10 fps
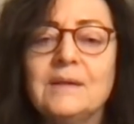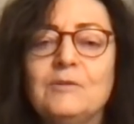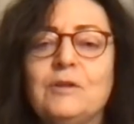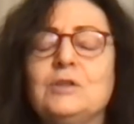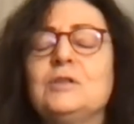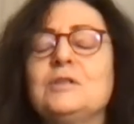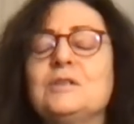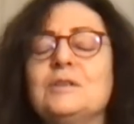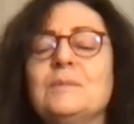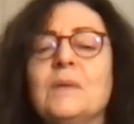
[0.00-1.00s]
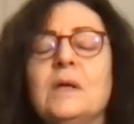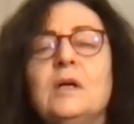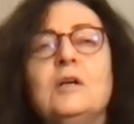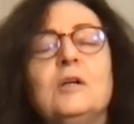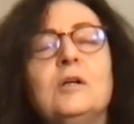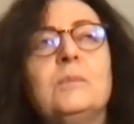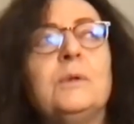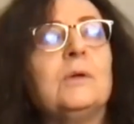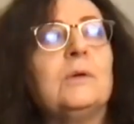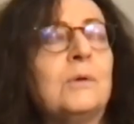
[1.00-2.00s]
fascist, uh,
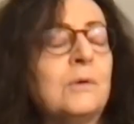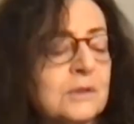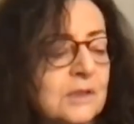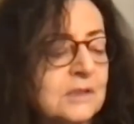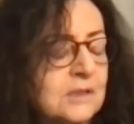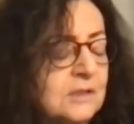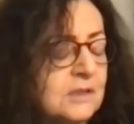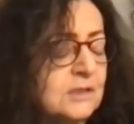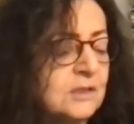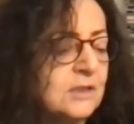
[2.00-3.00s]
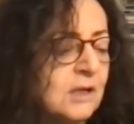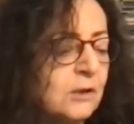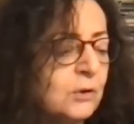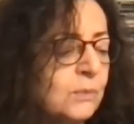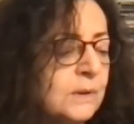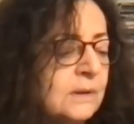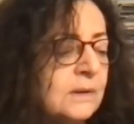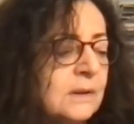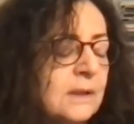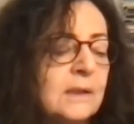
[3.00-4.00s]
because, and this is his argument,
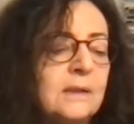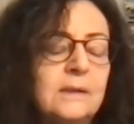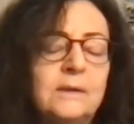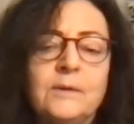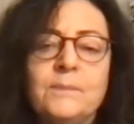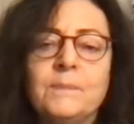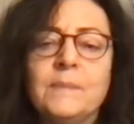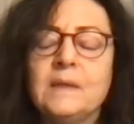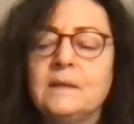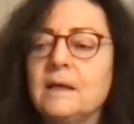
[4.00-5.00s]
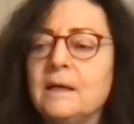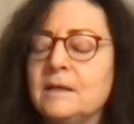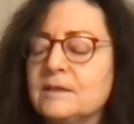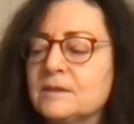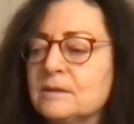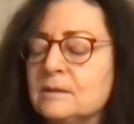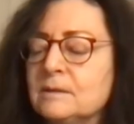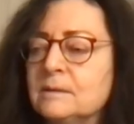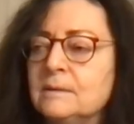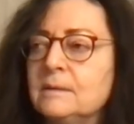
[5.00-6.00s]
um, it either
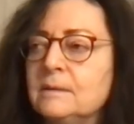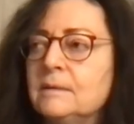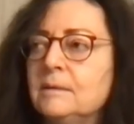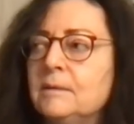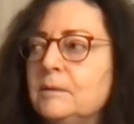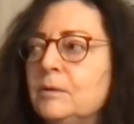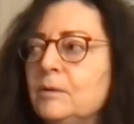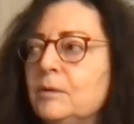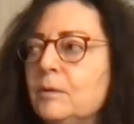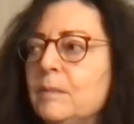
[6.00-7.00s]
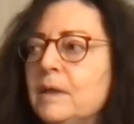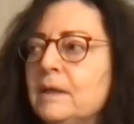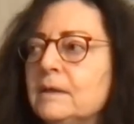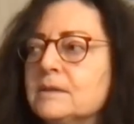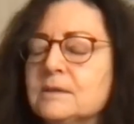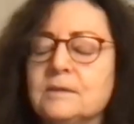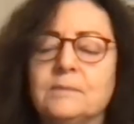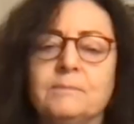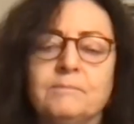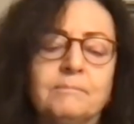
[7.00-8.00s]
uh, makes
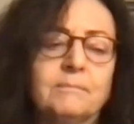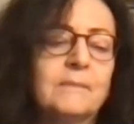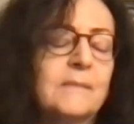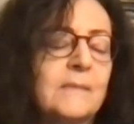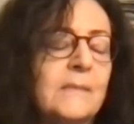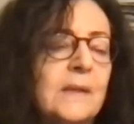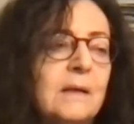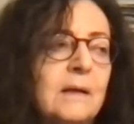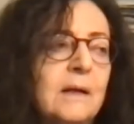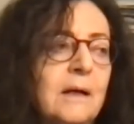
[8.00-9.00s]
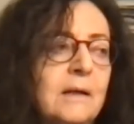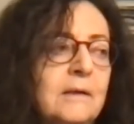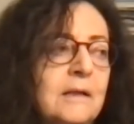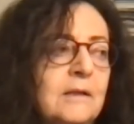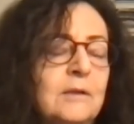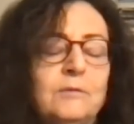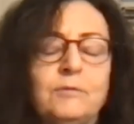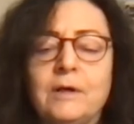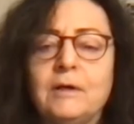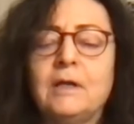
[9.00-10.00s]

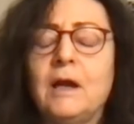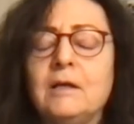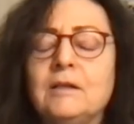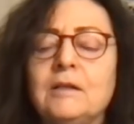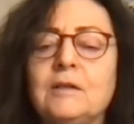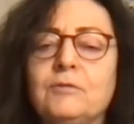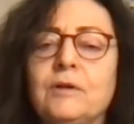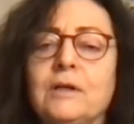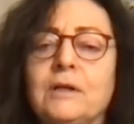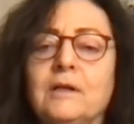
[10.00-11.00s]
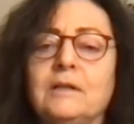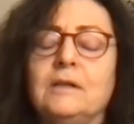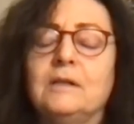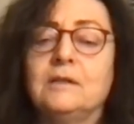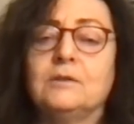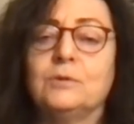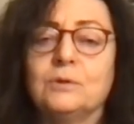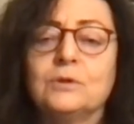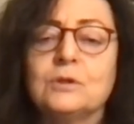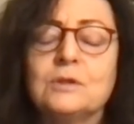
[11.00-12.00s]
identifi identifying
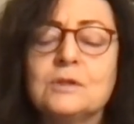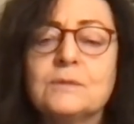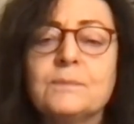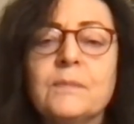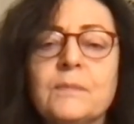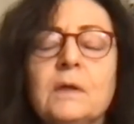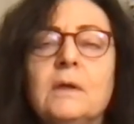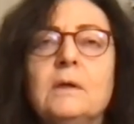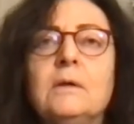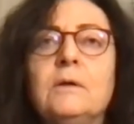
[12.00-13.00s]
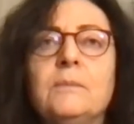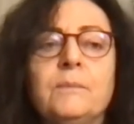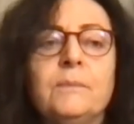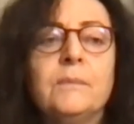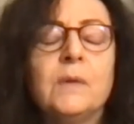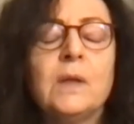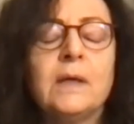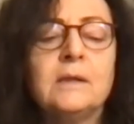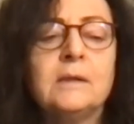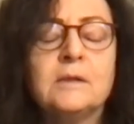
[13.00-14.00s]
assertions um,
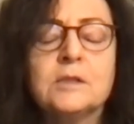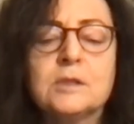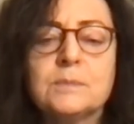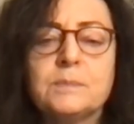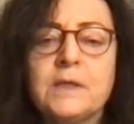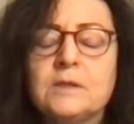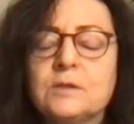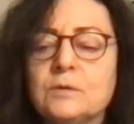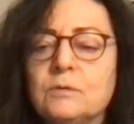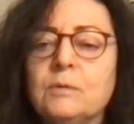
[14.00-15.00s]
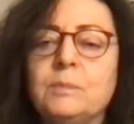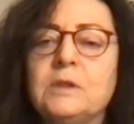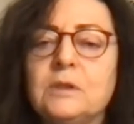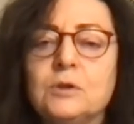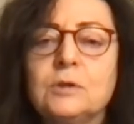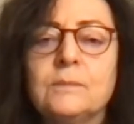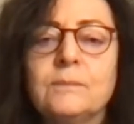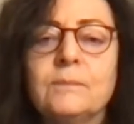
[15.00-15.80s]
and it's based on repetition.